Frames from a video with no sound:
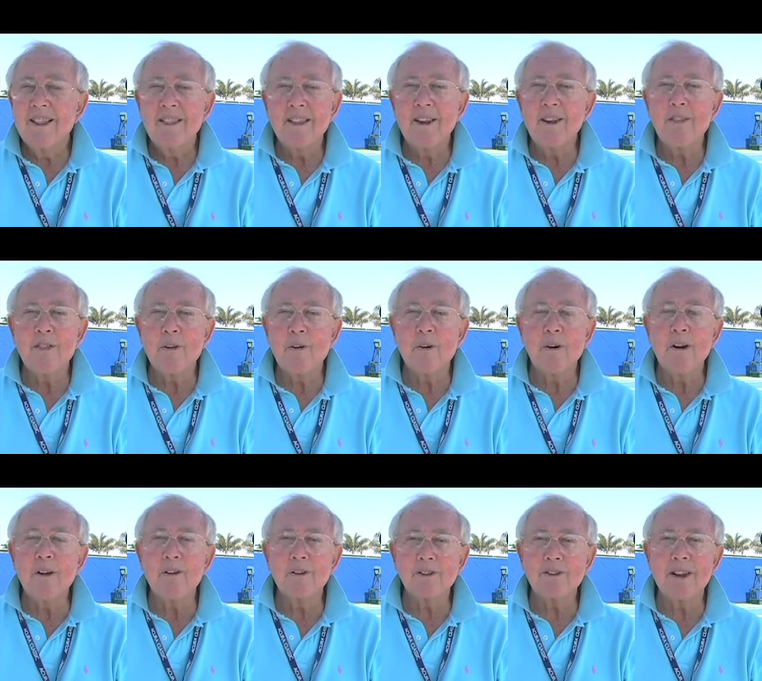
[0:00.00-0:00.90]
then
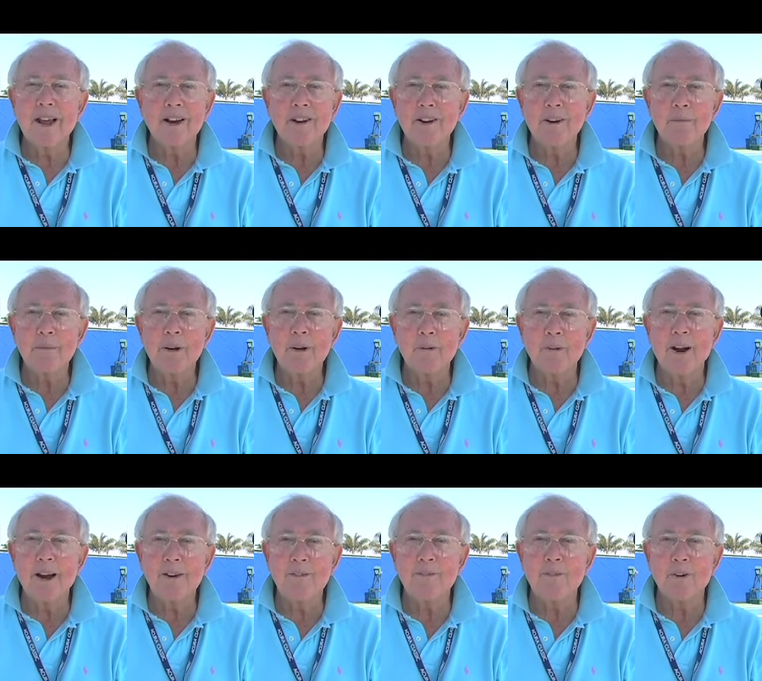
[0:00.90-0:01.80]
Thorlo's not going to be
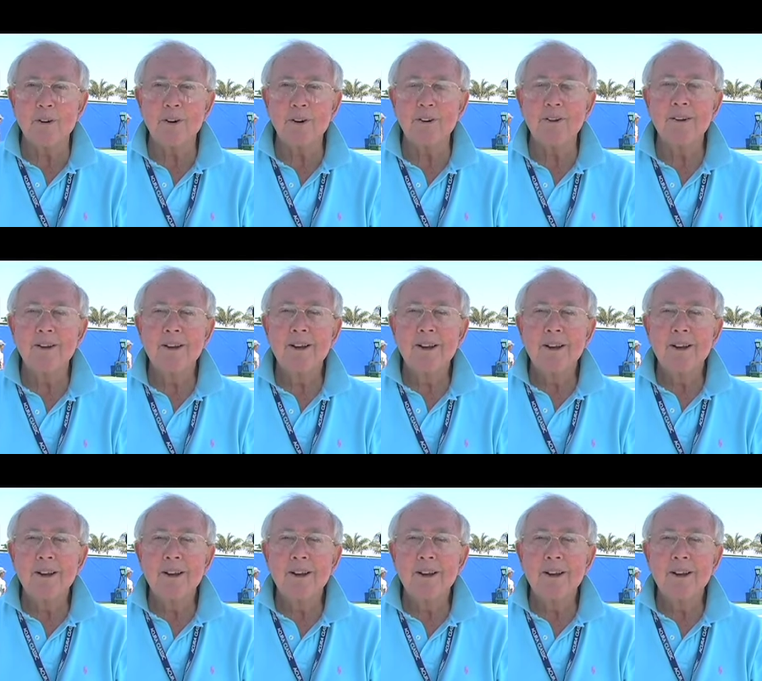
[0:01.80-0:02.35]
right for you.